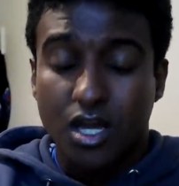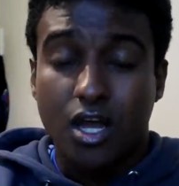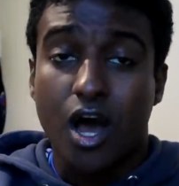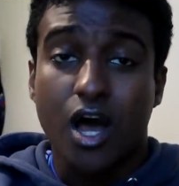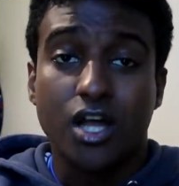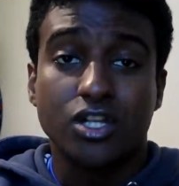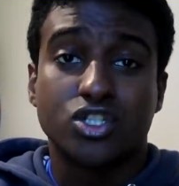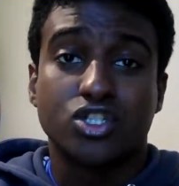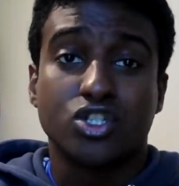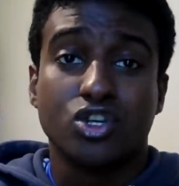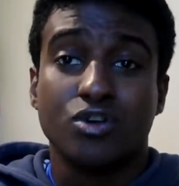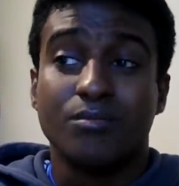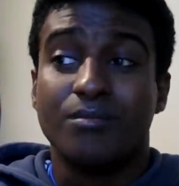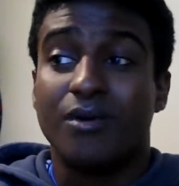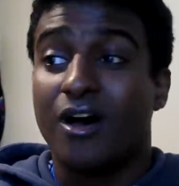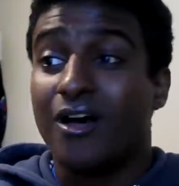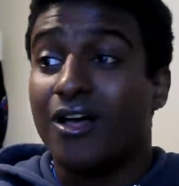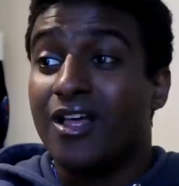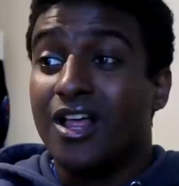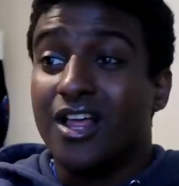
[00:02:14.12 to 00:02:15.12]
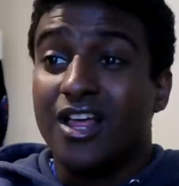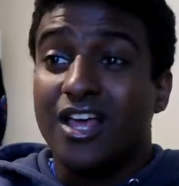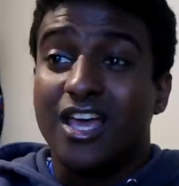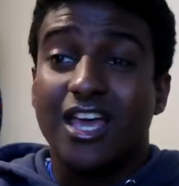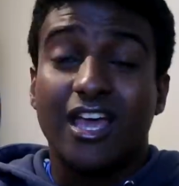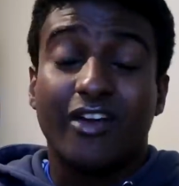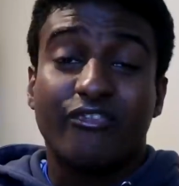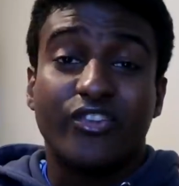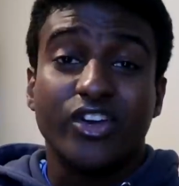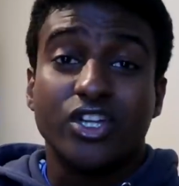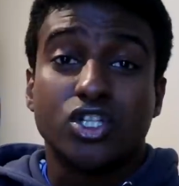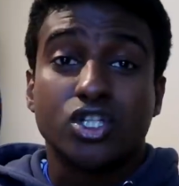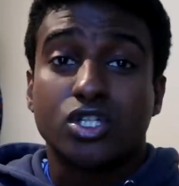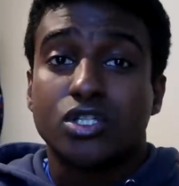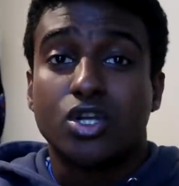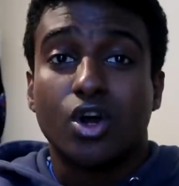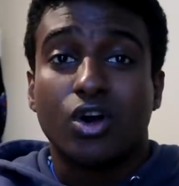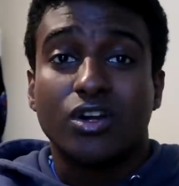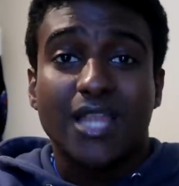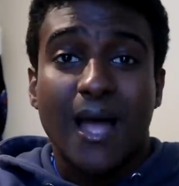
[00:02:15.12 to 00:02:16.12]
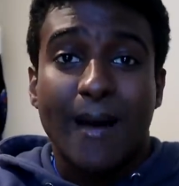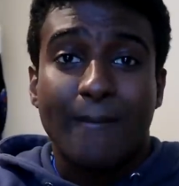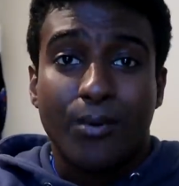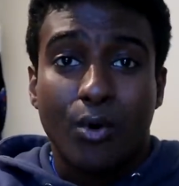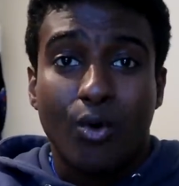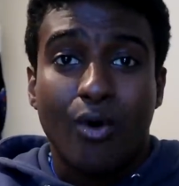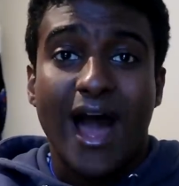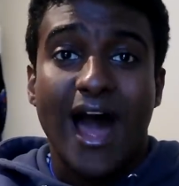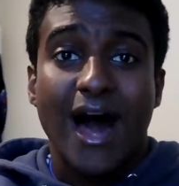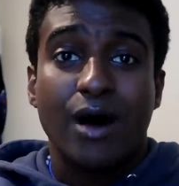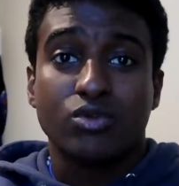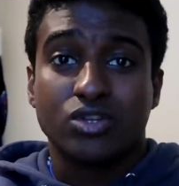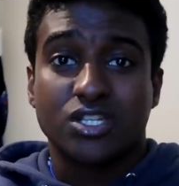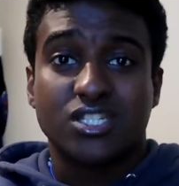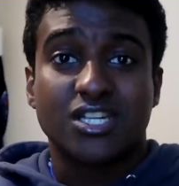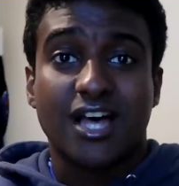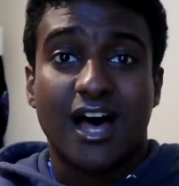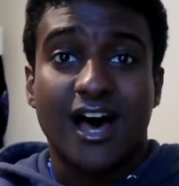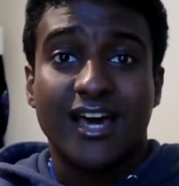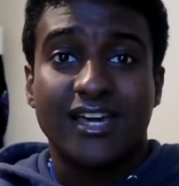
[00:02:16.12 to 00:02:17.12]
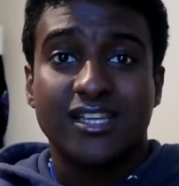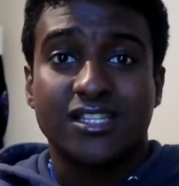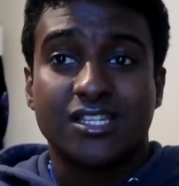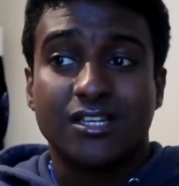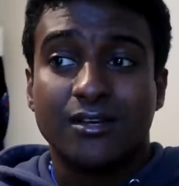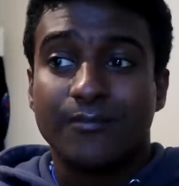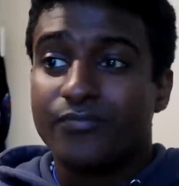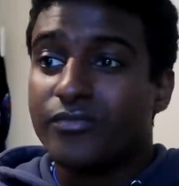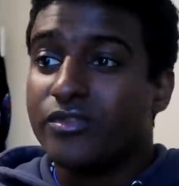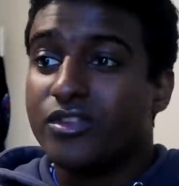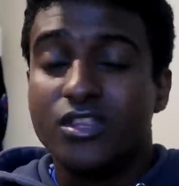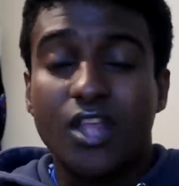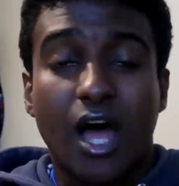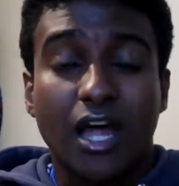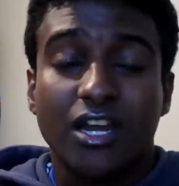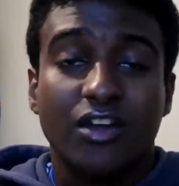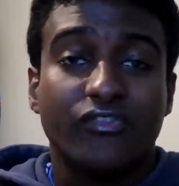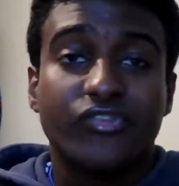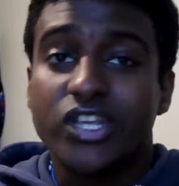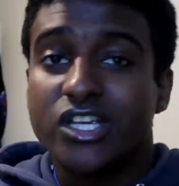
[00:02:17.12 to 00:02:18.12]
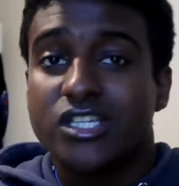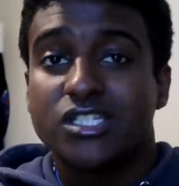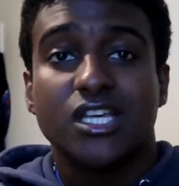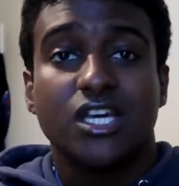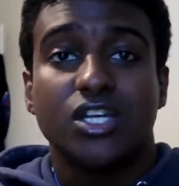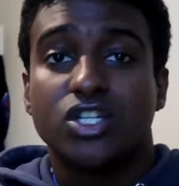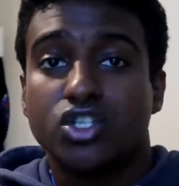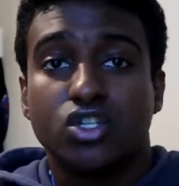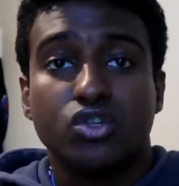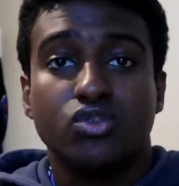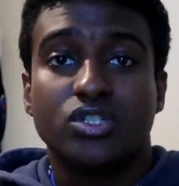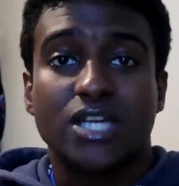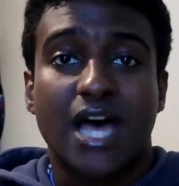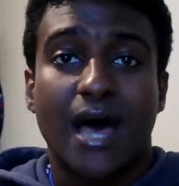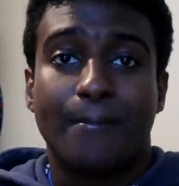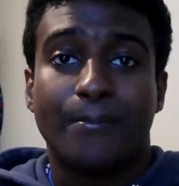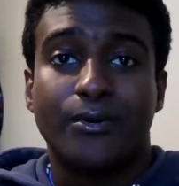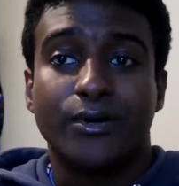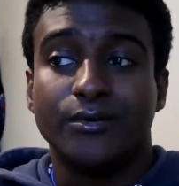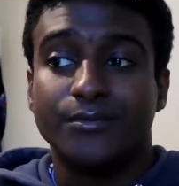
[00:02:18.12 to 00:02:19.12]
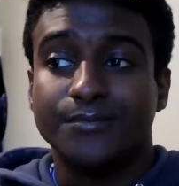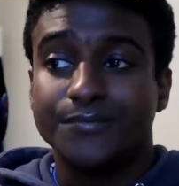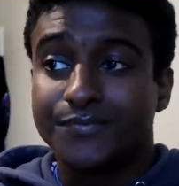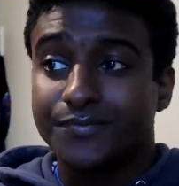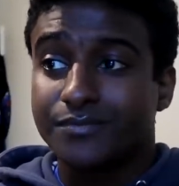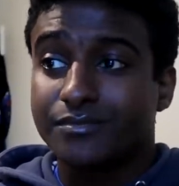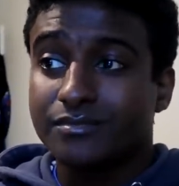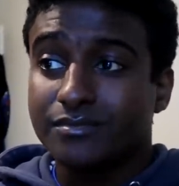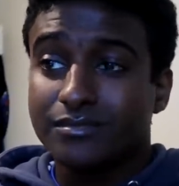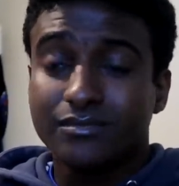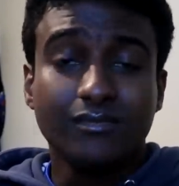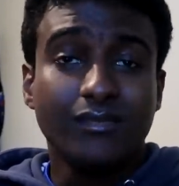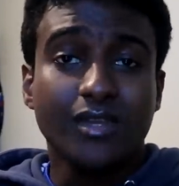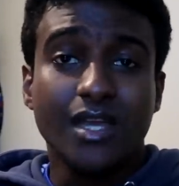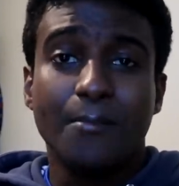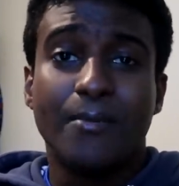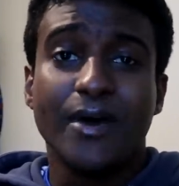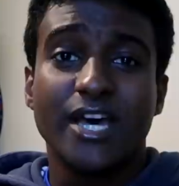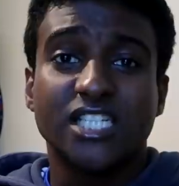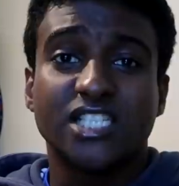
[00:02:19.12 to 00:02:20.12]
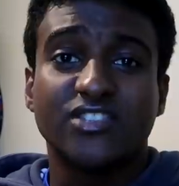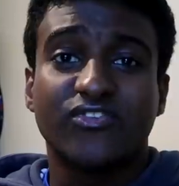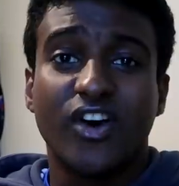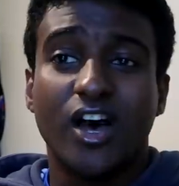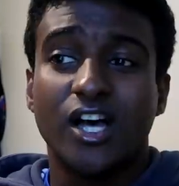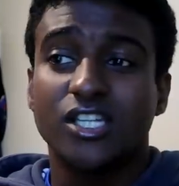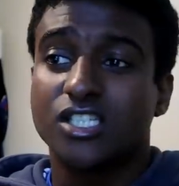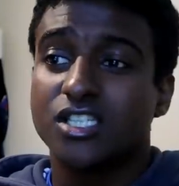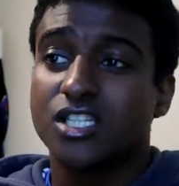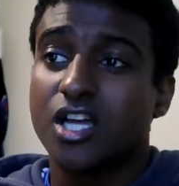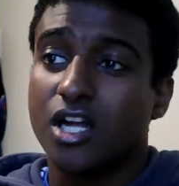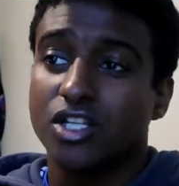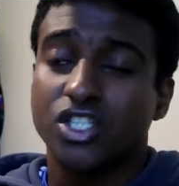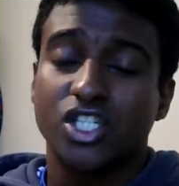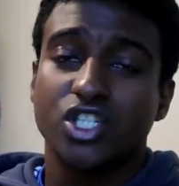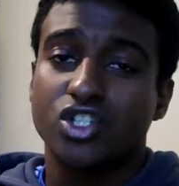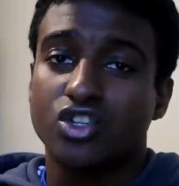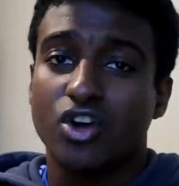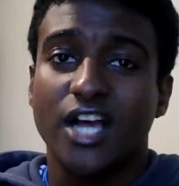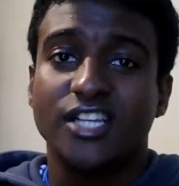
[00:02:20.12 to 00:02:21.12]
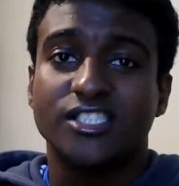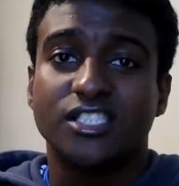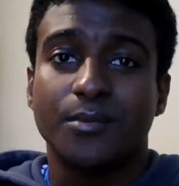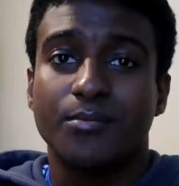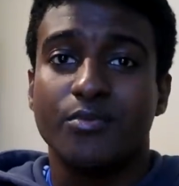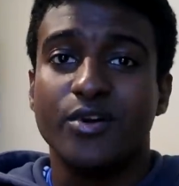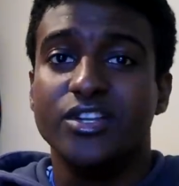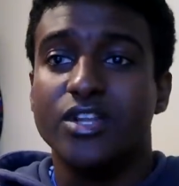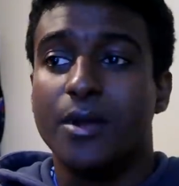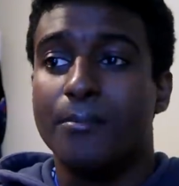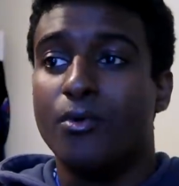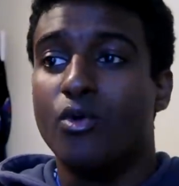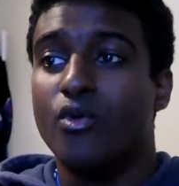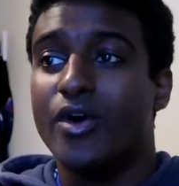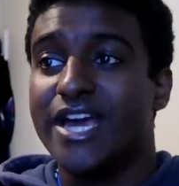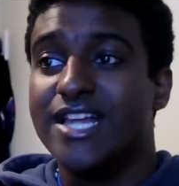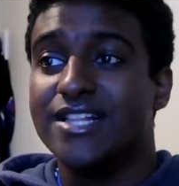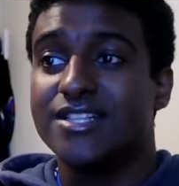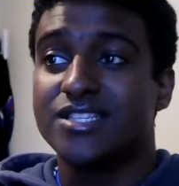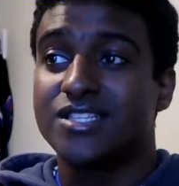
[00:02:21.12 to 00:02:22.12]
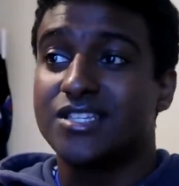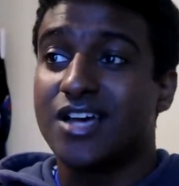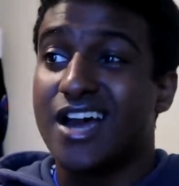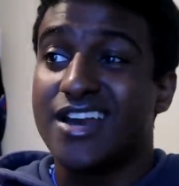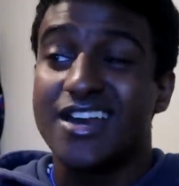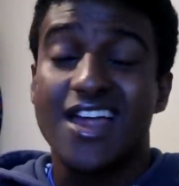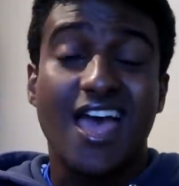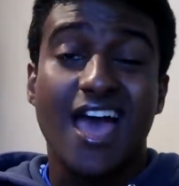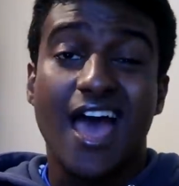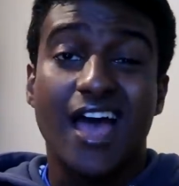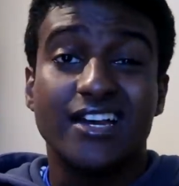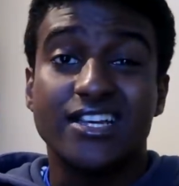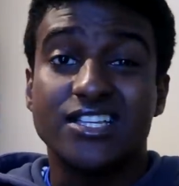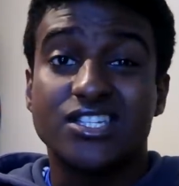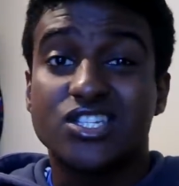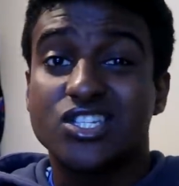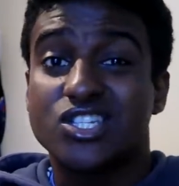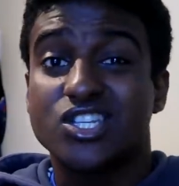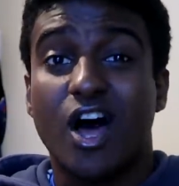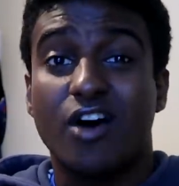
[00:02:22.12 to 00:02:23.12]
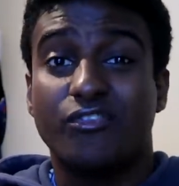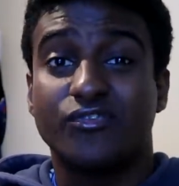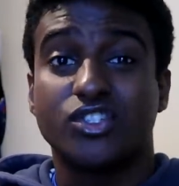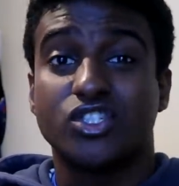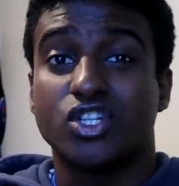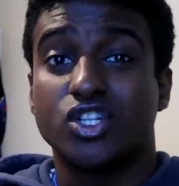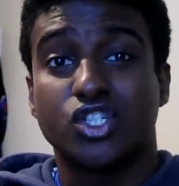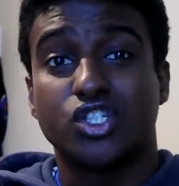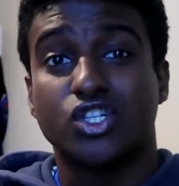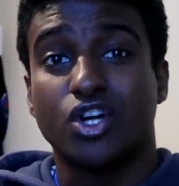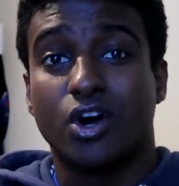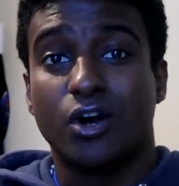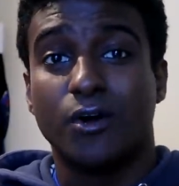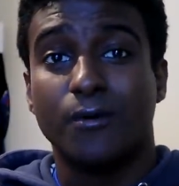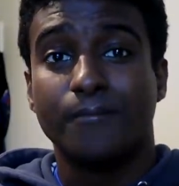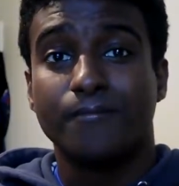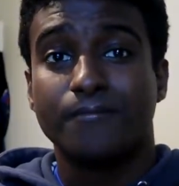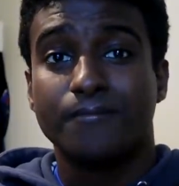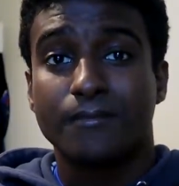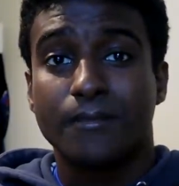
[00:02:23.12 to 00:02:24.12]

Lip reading: Kurt Zouma, if he just took that ball outside, none of this issues happen. But his first touch, he tries to bring the ball inside and he scuffs the shot.